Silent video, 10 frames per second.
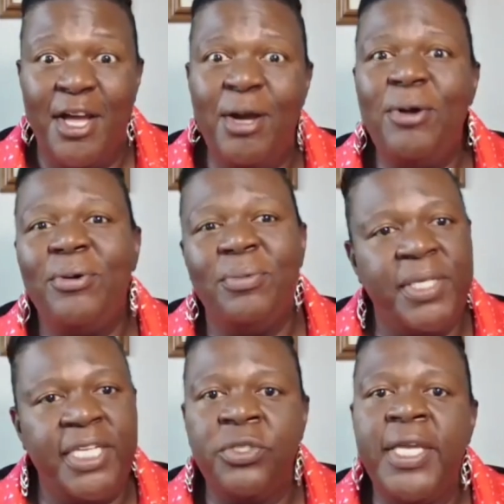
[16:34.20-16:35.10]
Oh,
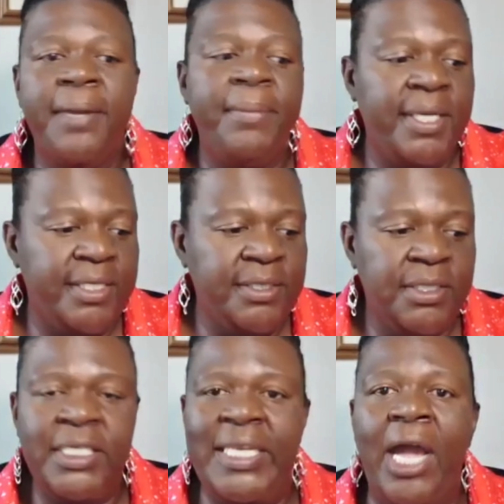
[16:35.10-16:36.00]
but that's okay
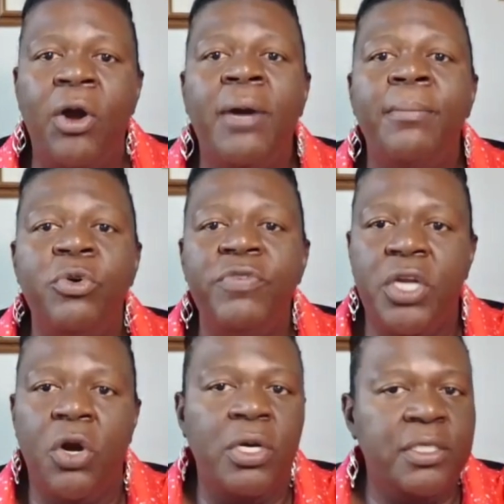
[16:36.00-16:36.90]
because now I'm
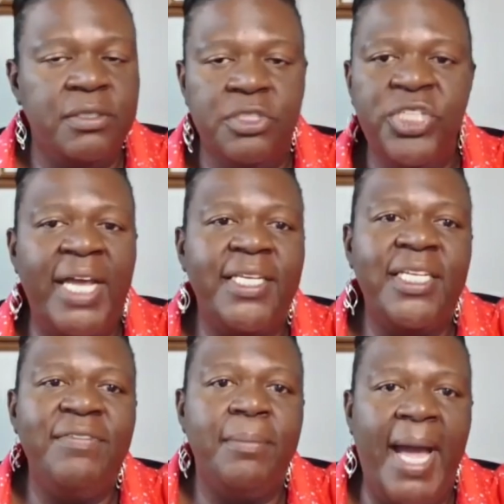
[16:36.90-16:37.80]
moving on. You got to
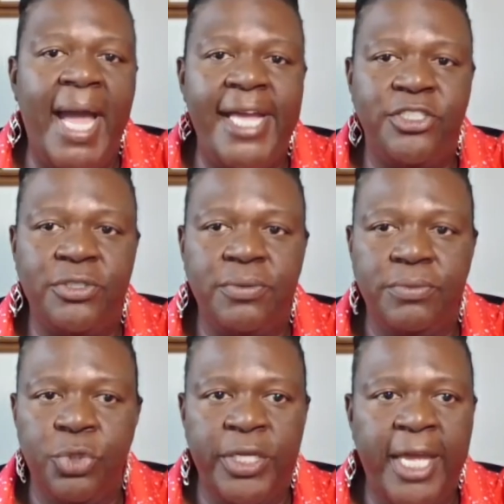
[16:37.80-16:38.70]
leave it behind you.
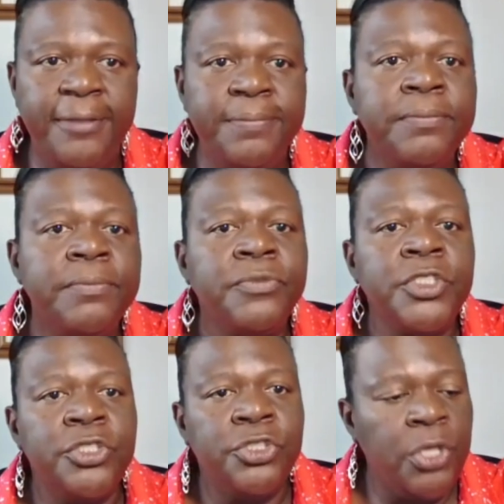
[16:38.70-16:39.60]
Okay.
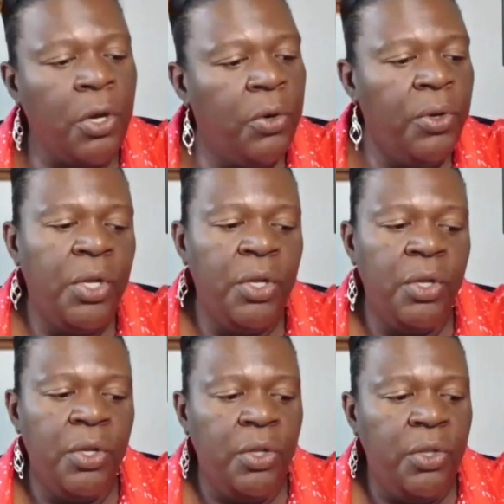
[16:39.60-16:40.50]
So
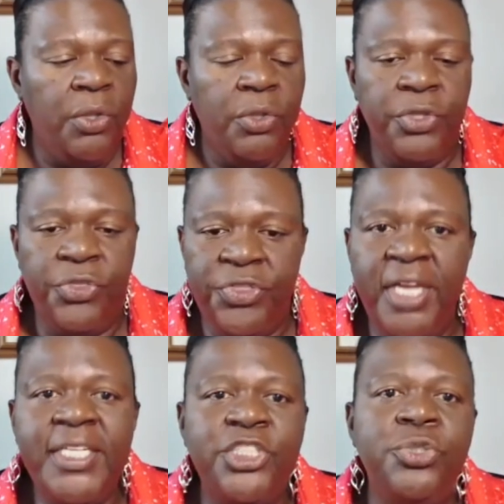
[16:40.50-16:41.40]
the
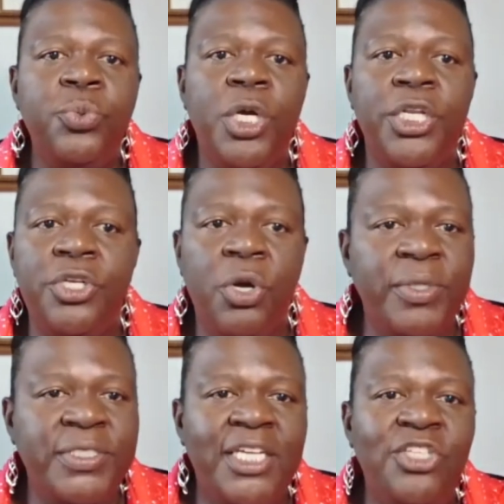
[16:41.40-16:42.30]
thing that you want to
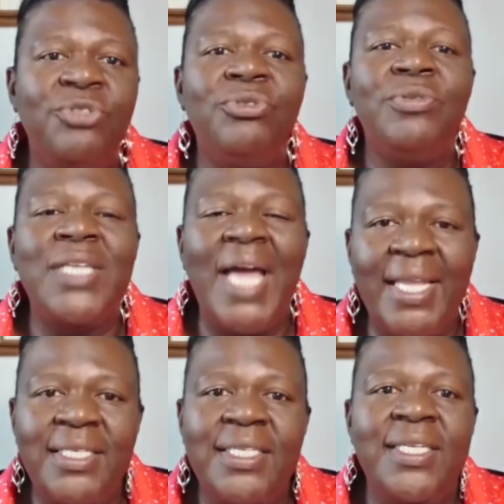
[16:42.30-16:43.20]
know is that you do
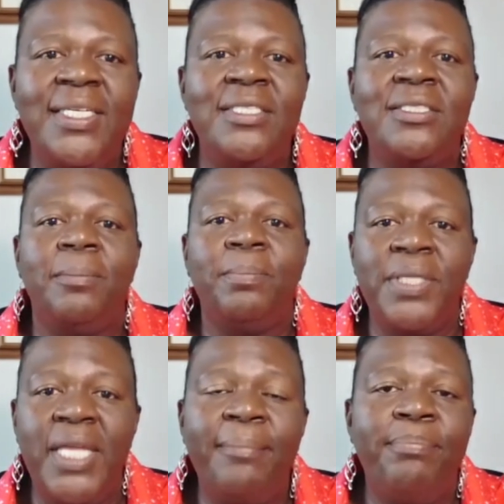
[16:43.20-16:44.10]
not need to
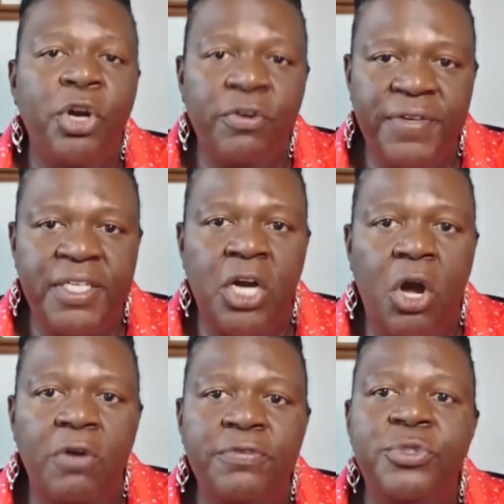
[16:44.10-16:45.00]
play perfect
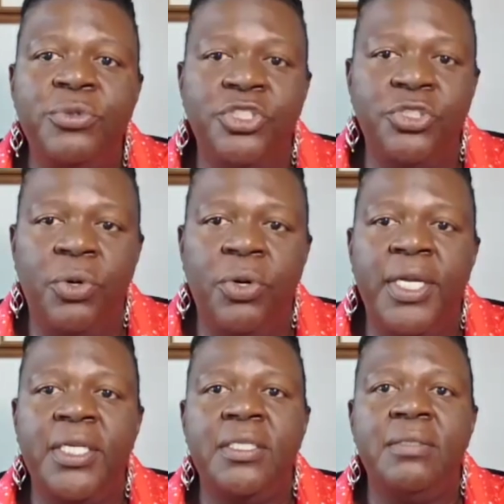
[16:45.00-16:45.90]
golf to
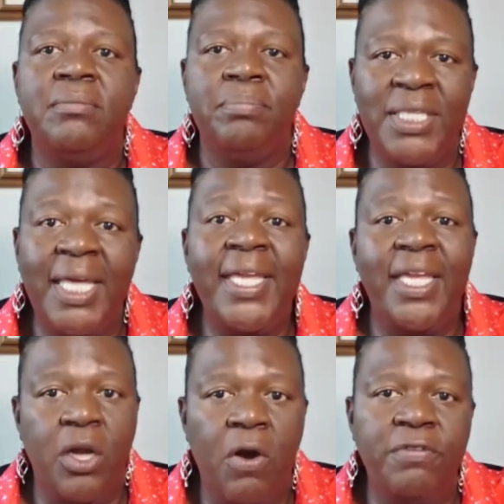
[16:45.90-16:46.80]
enjoy
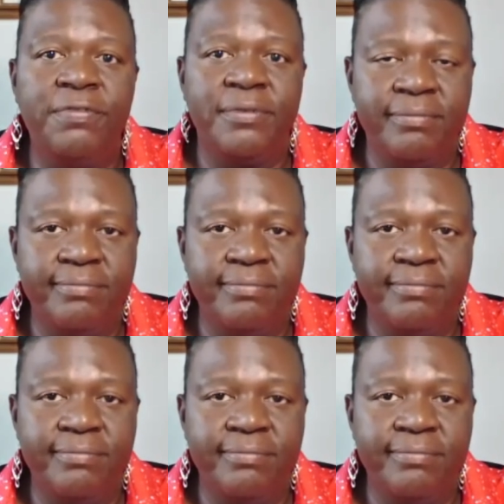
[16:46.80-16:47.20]
playing golf.